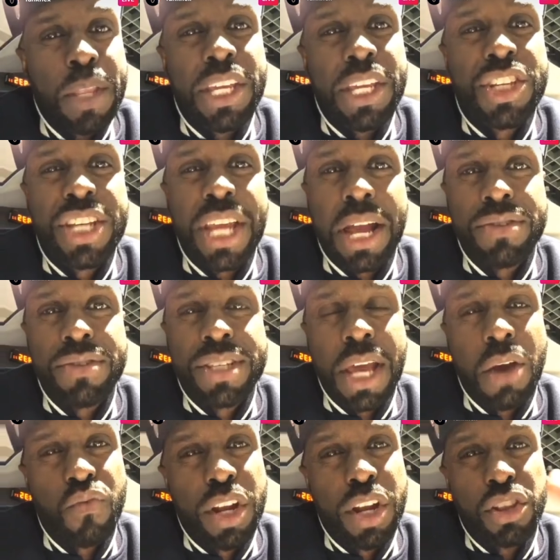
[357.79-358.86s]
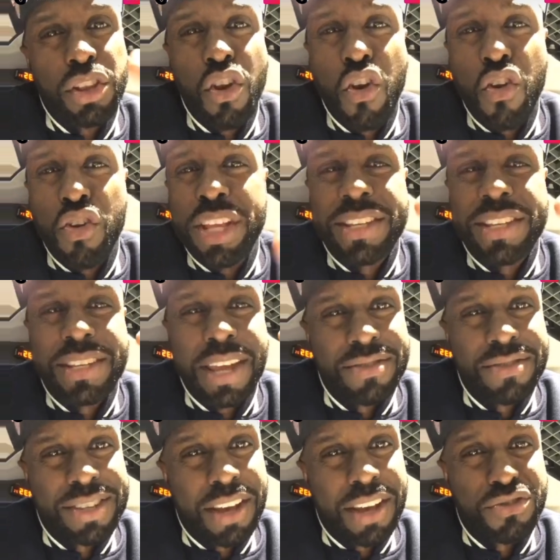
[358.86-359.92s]
He shouts out Red Alert. He
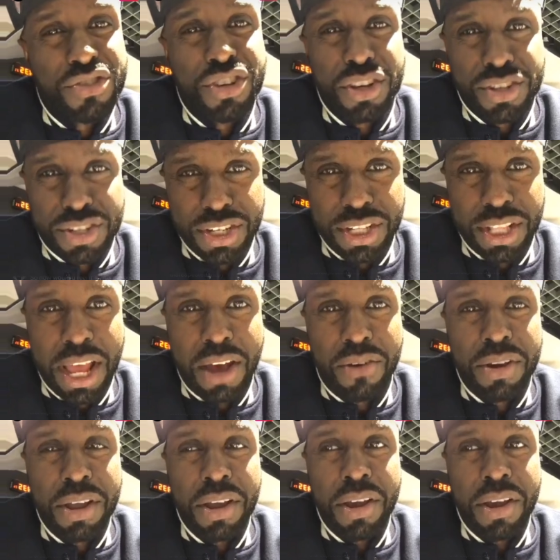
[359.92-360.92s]
shouts out Chuck Chill Out.